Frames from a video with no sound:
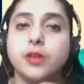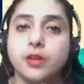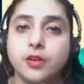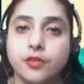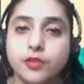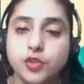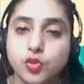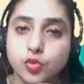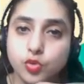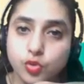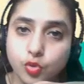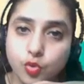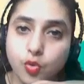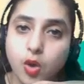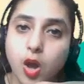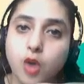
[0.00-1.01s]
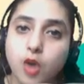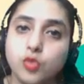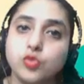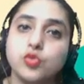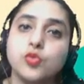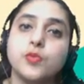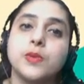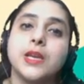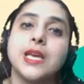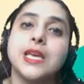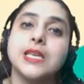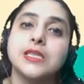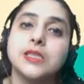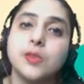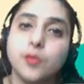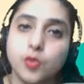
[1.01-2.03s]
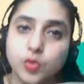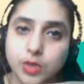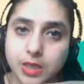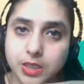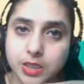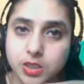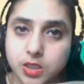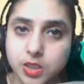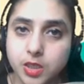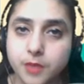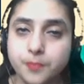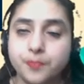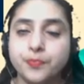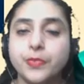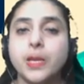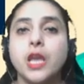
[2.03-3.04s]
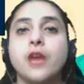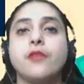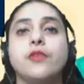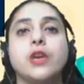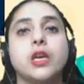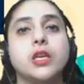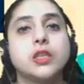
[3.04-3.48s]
We should know how to place the protractor, where